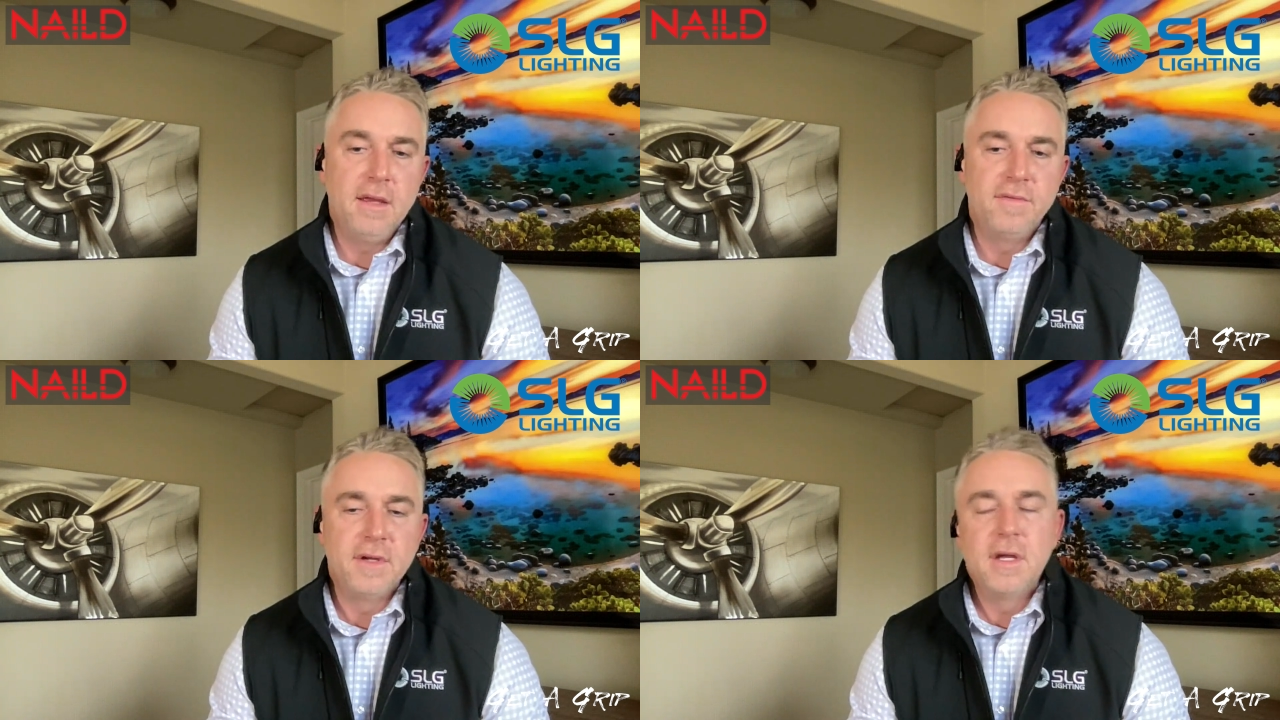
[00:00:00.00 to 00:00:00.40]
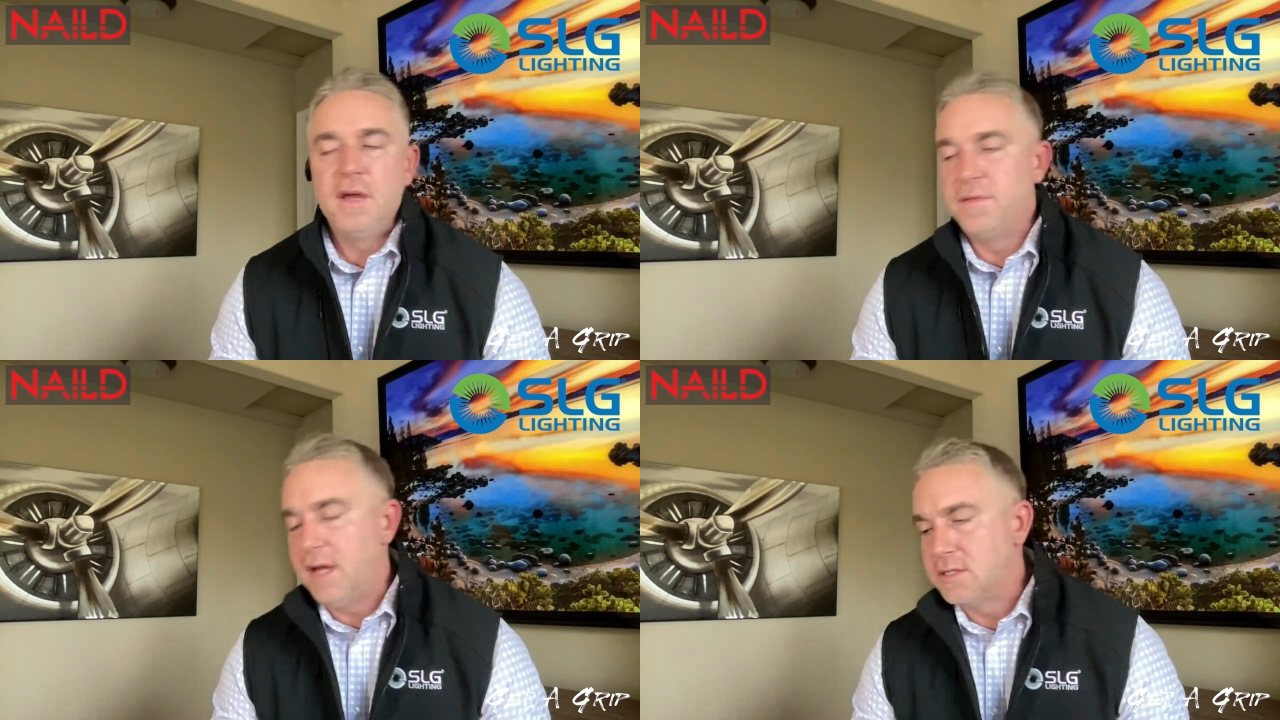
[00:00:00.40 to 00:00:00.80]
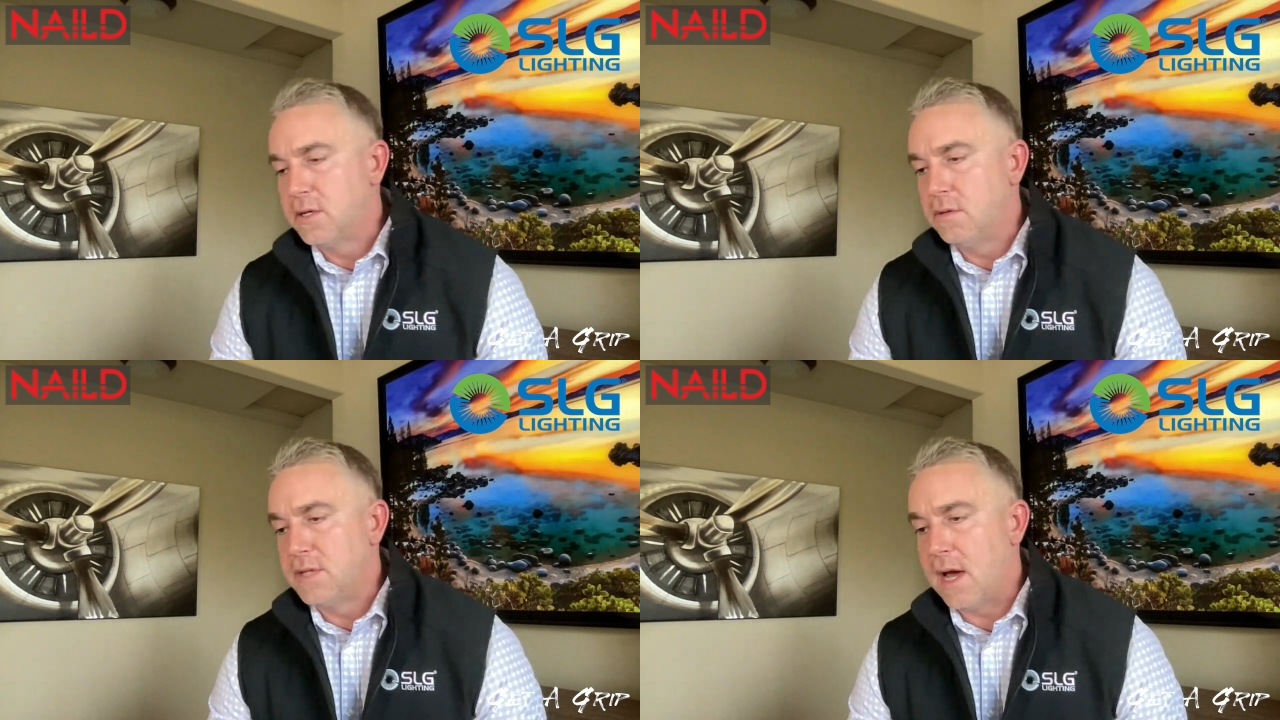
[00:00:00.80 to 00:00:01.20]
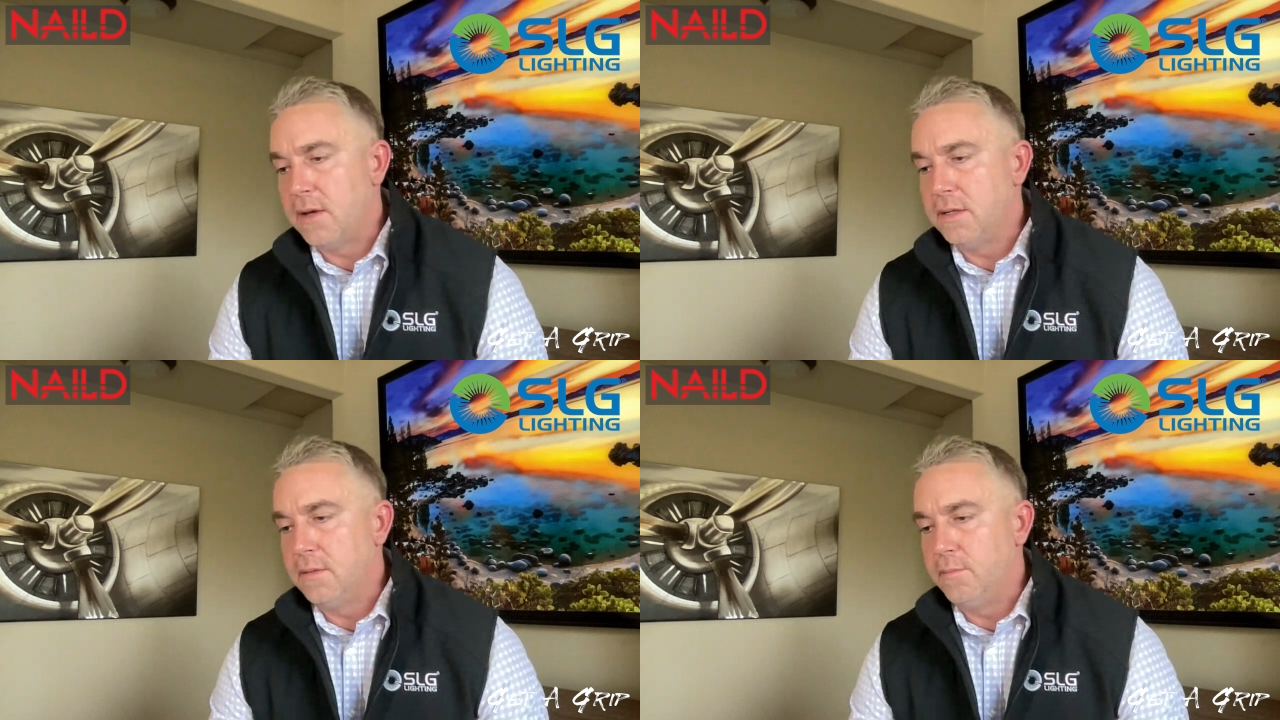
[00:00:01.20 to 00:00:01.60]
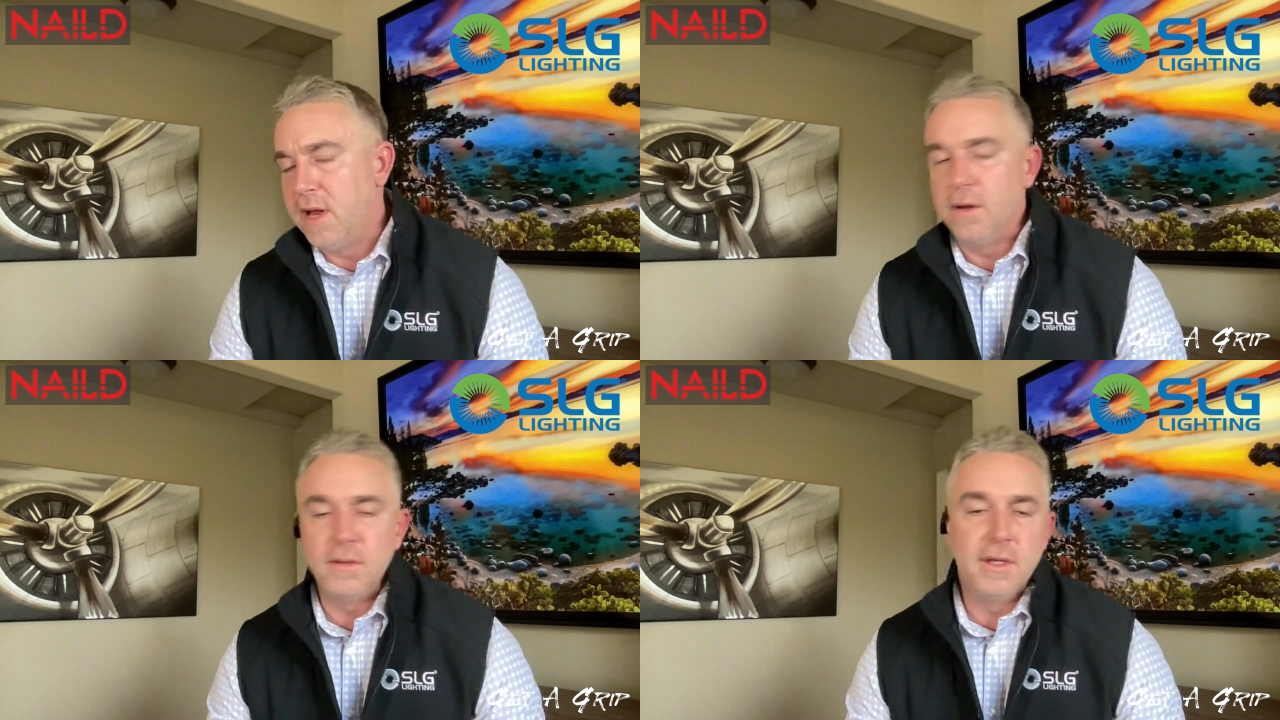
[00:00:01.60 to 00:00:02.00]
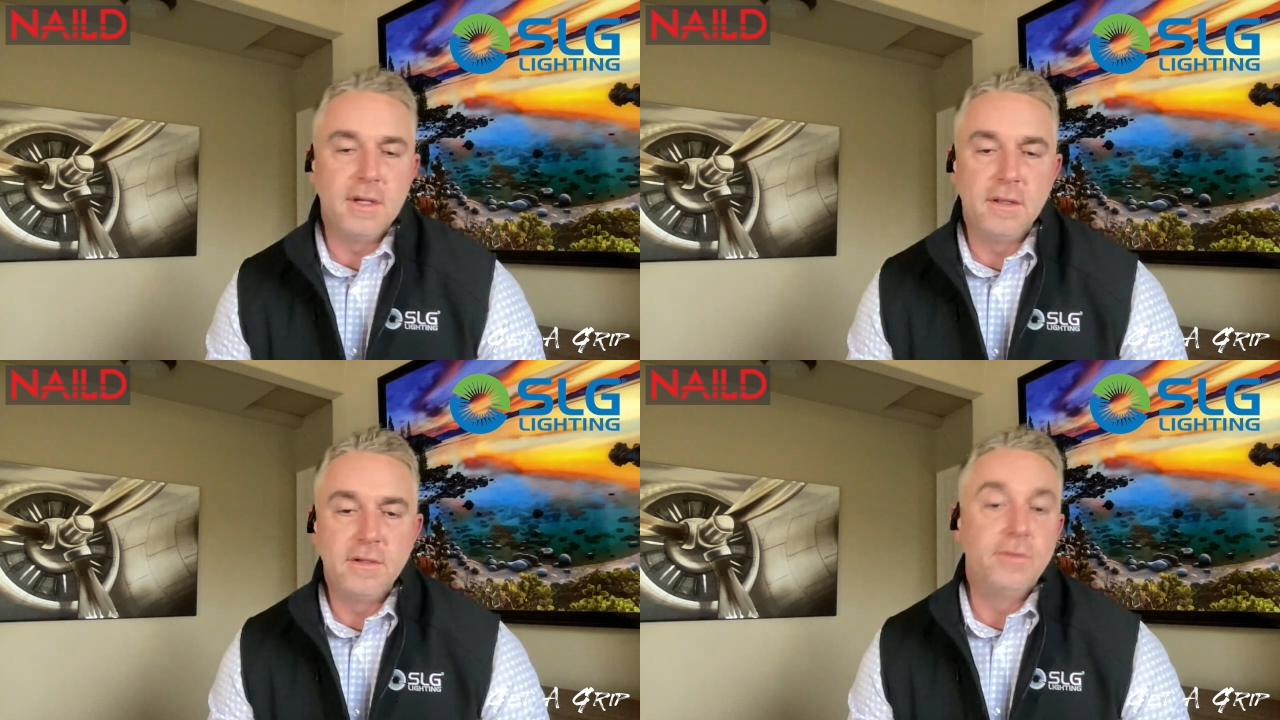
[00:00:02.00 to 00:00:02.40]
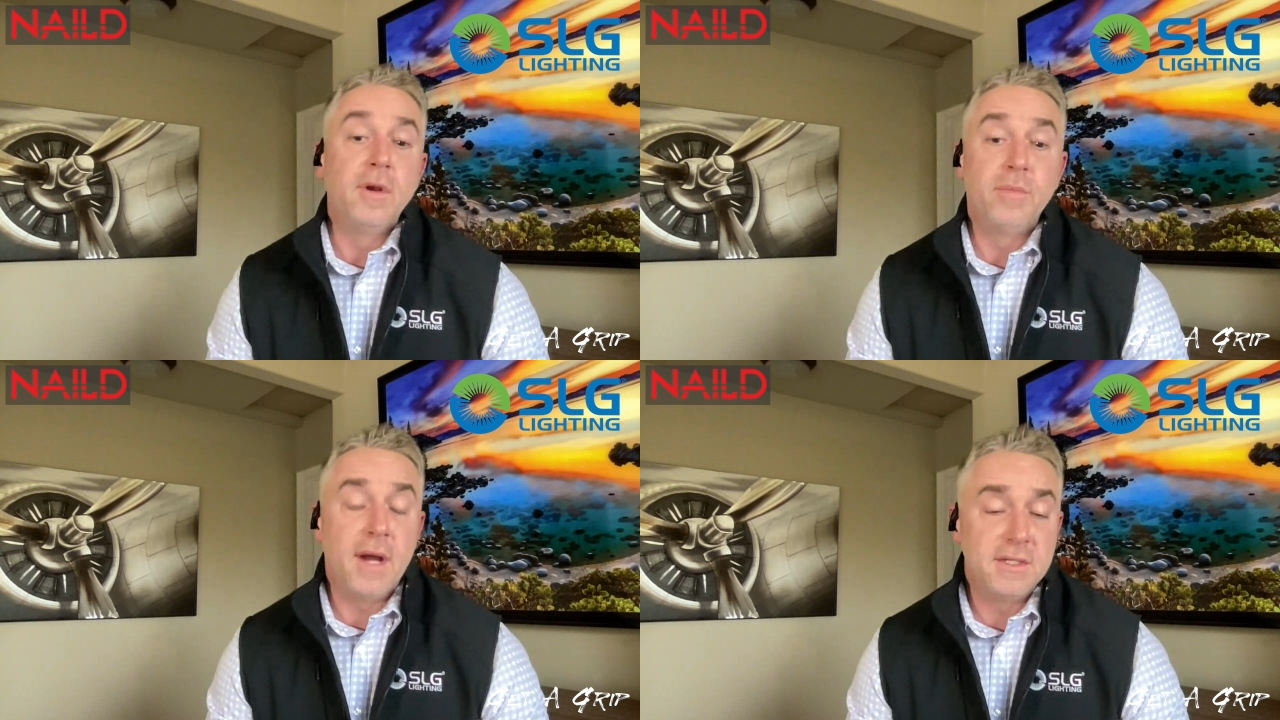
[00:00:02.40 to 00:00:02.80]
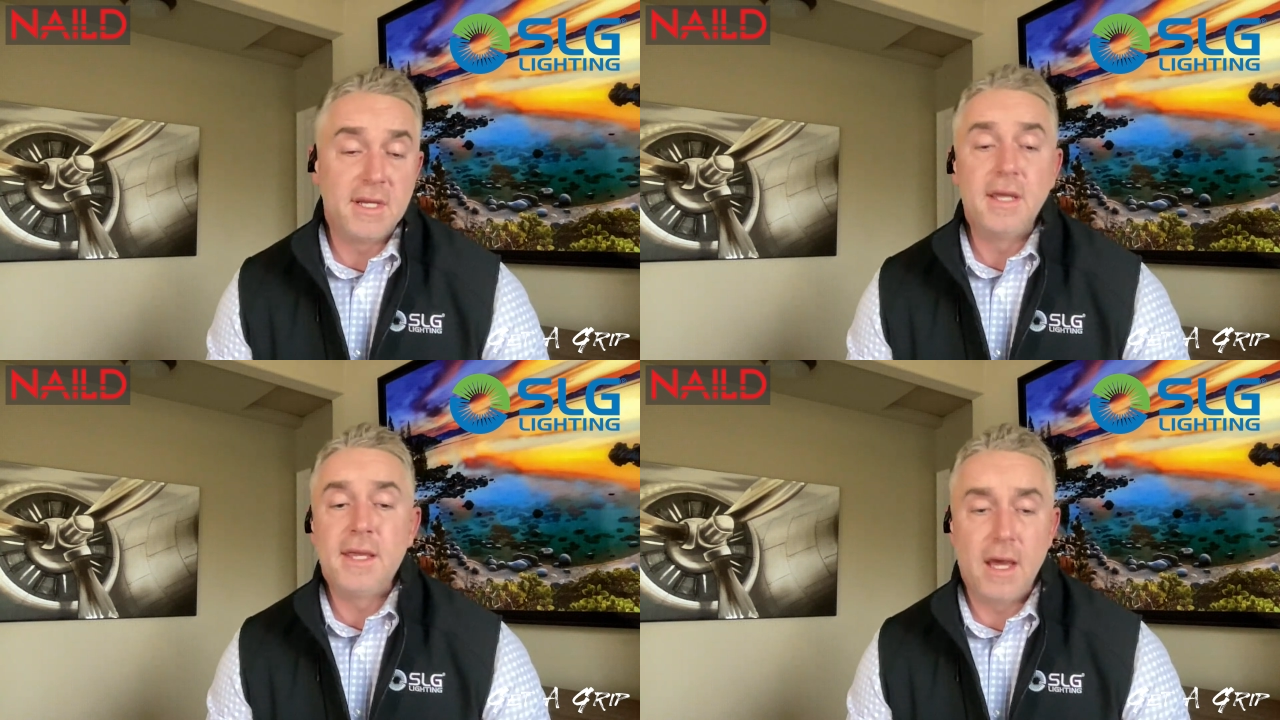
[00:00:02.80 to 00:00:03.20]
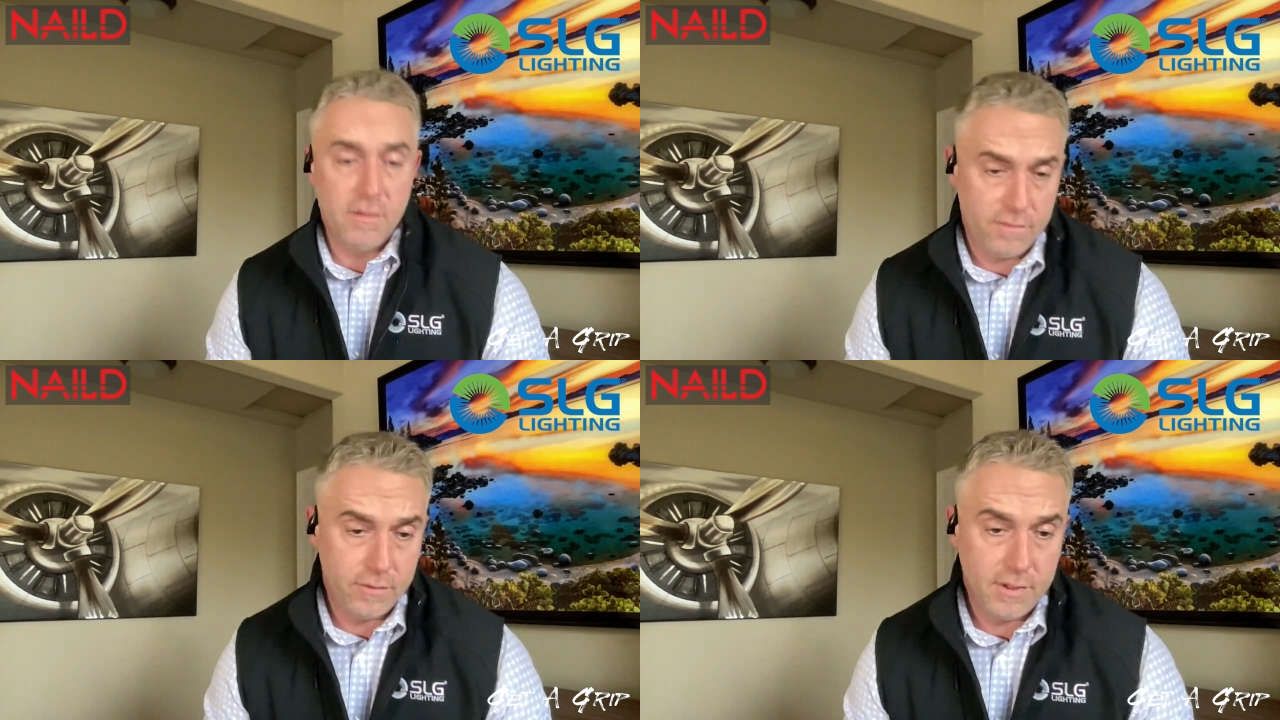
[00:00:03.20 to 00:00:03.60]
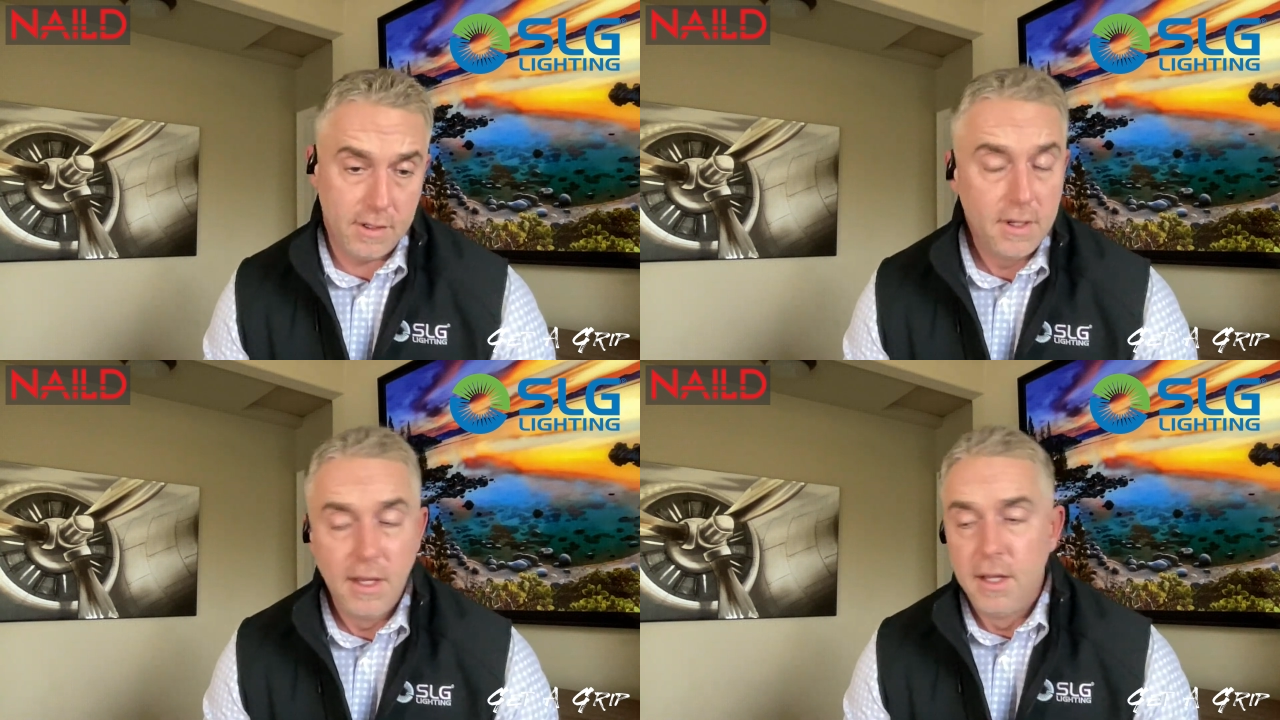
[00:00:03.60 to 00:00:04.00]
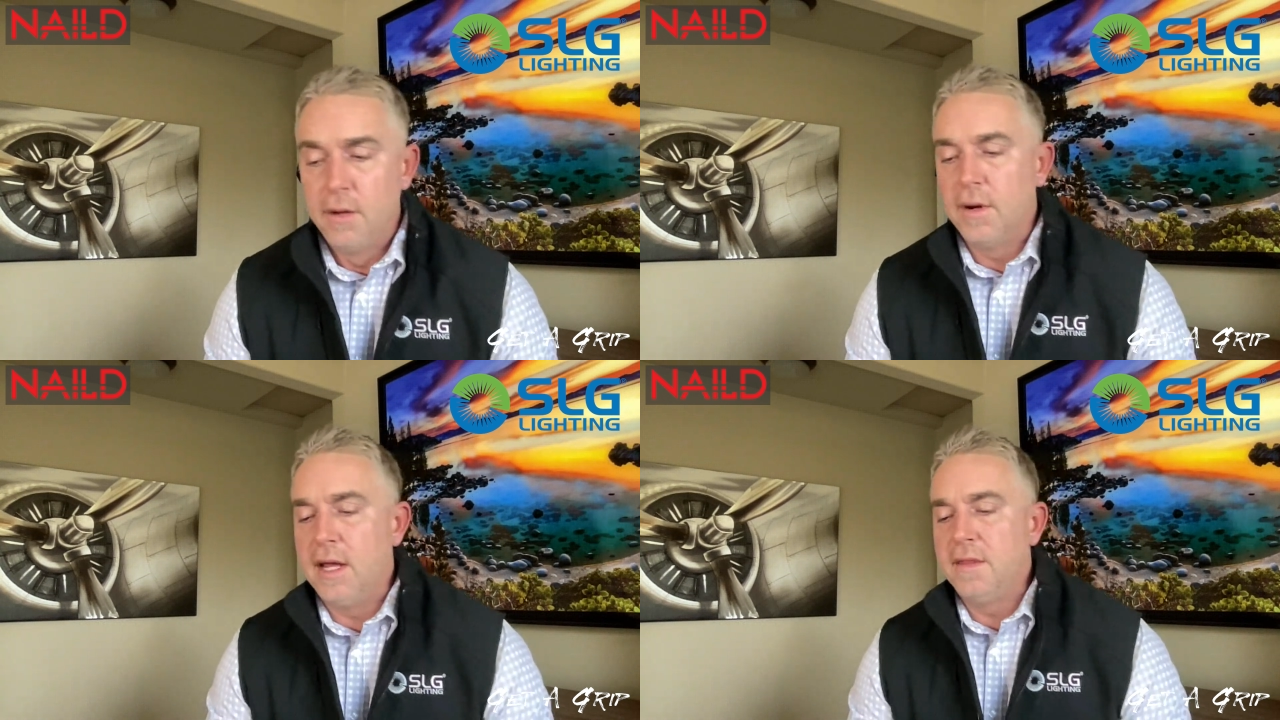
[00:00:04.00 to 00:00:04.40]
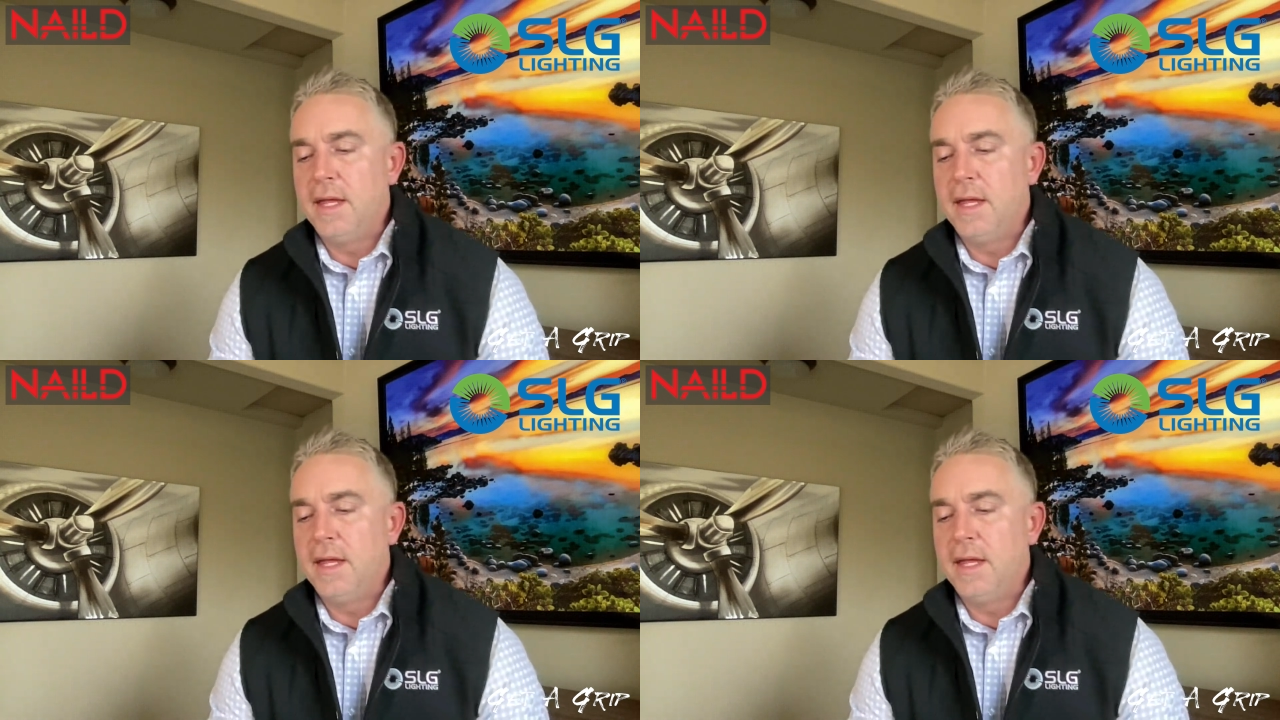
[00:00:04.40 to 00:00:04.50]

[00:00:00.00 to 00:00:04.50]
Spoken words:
If an ESCO is out in Maryland and they're doing a project in California, right?